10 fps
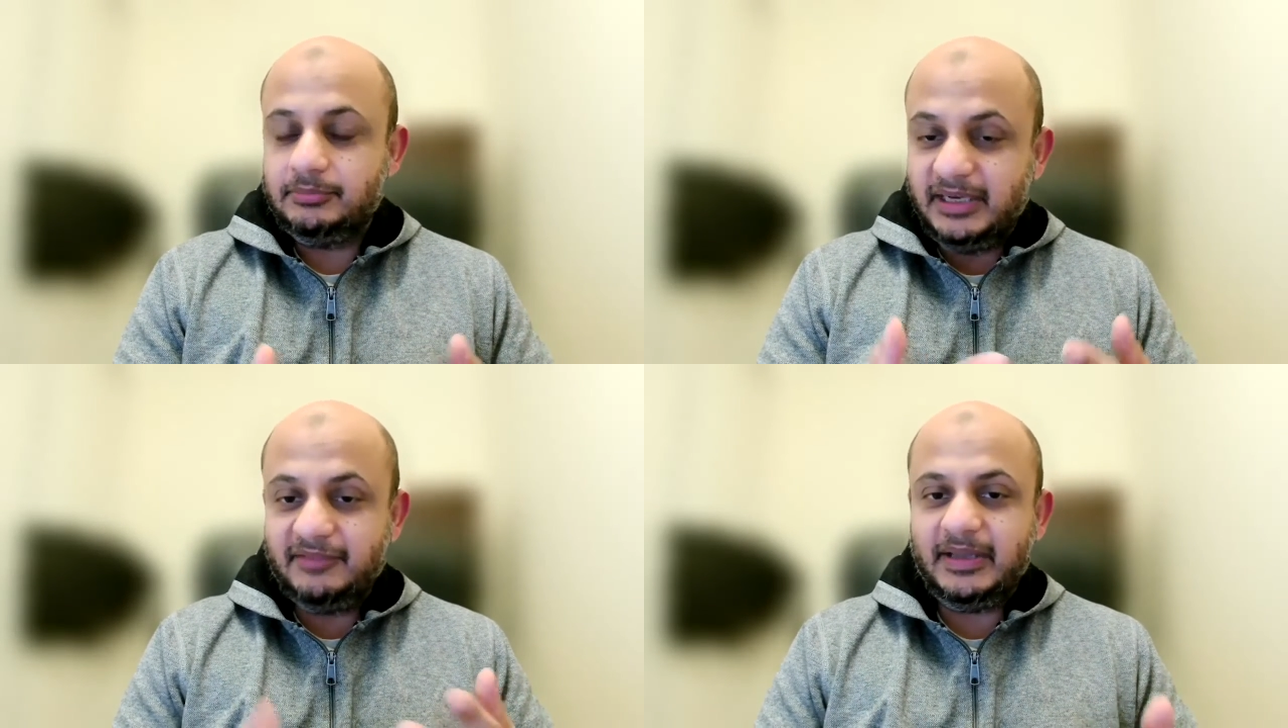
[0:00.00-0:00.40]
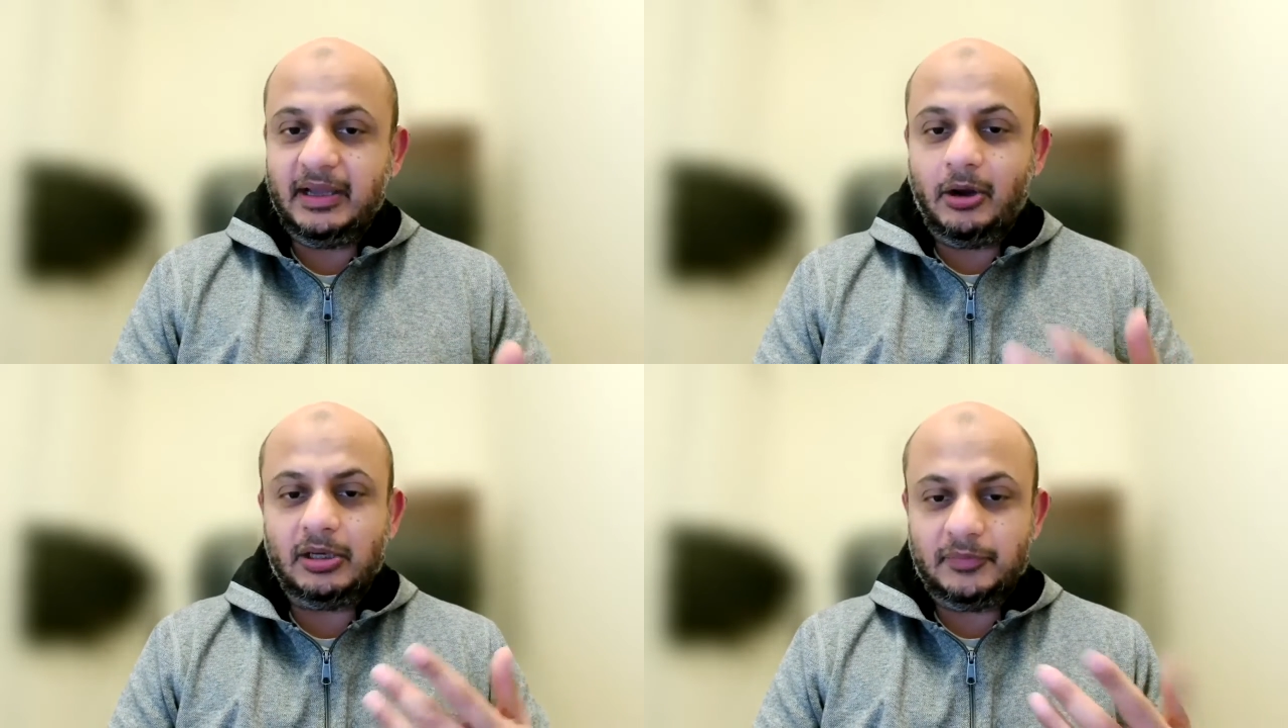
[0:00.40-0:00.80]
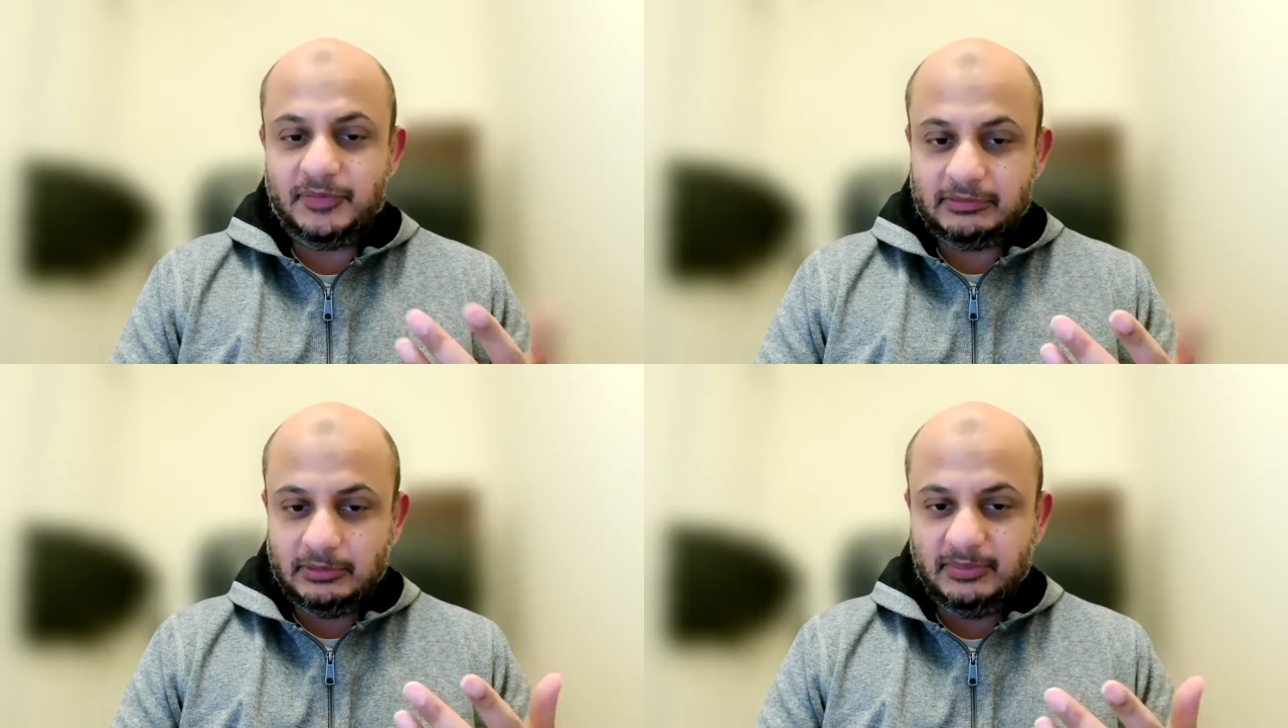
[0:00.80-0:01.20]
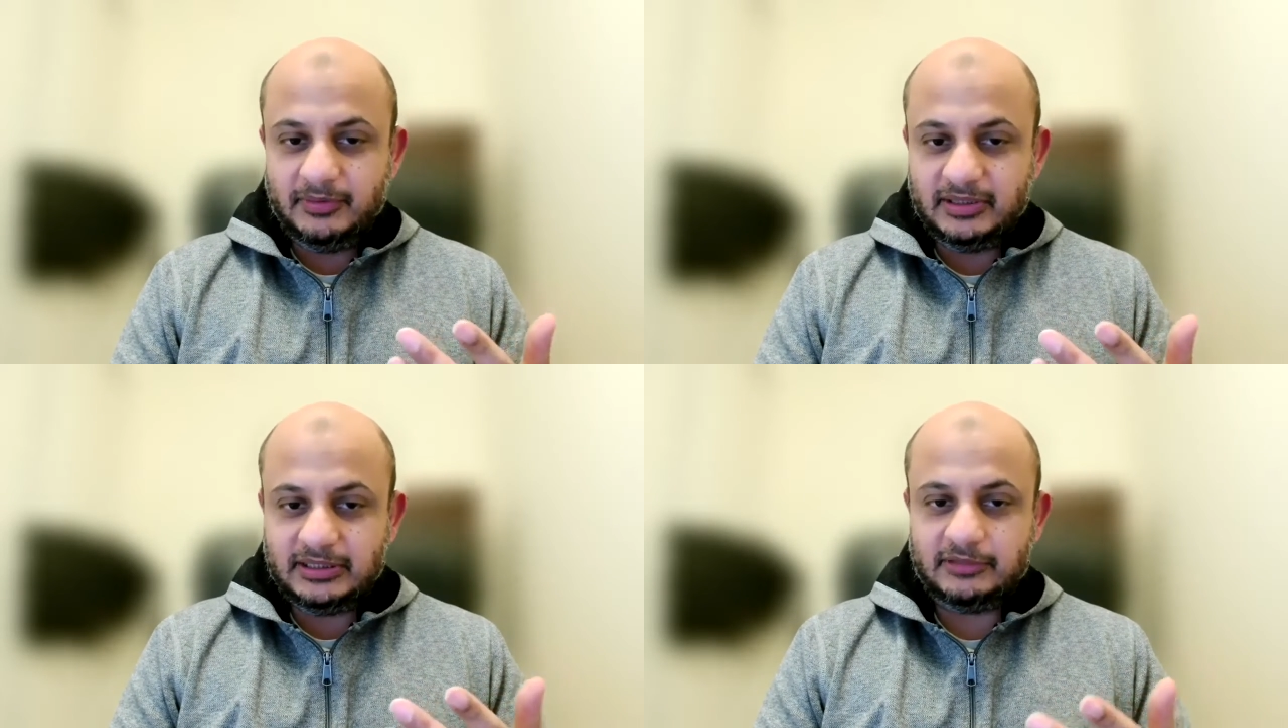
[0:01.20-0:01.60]
believe me, all of it will be
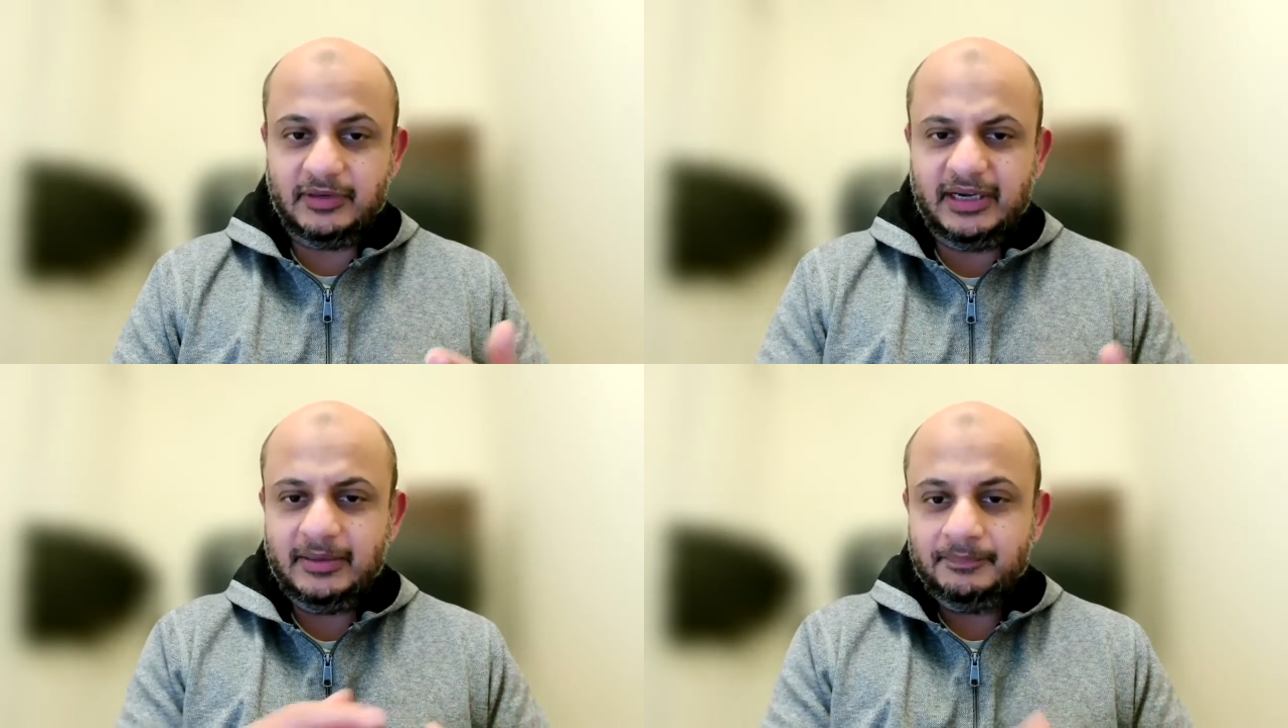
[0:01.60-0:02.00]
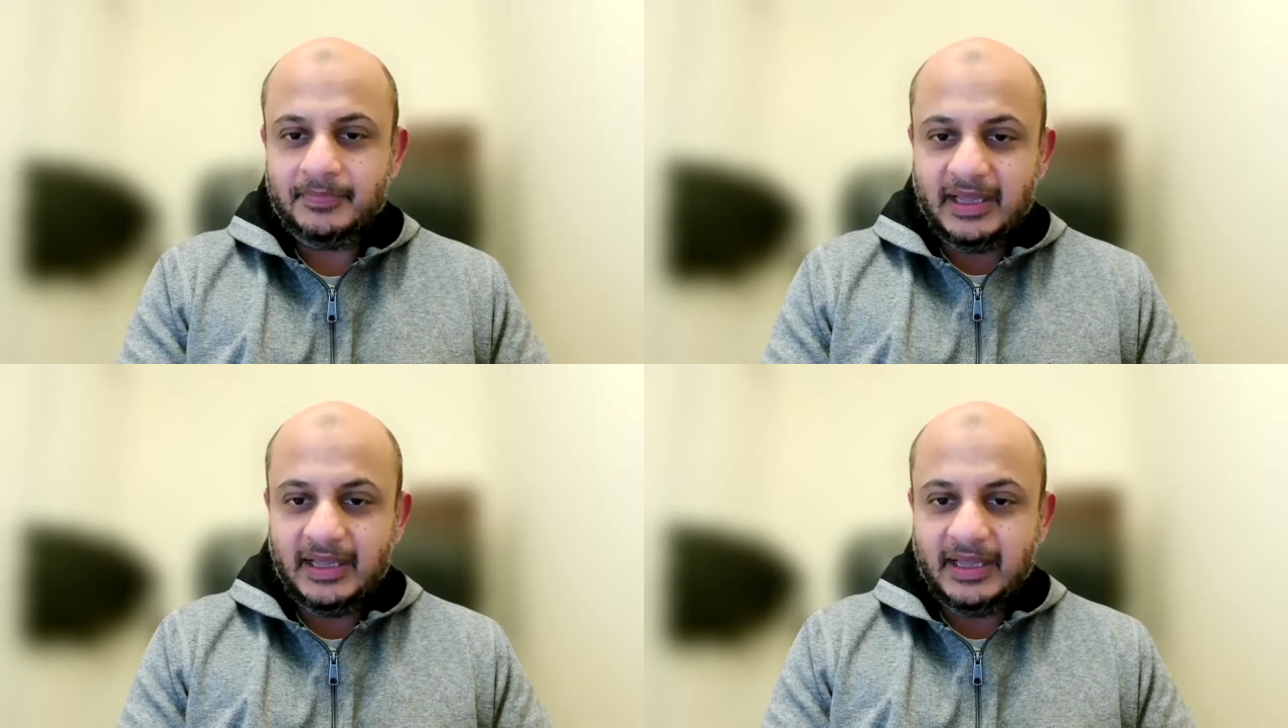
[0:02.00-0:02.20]
worth it, right?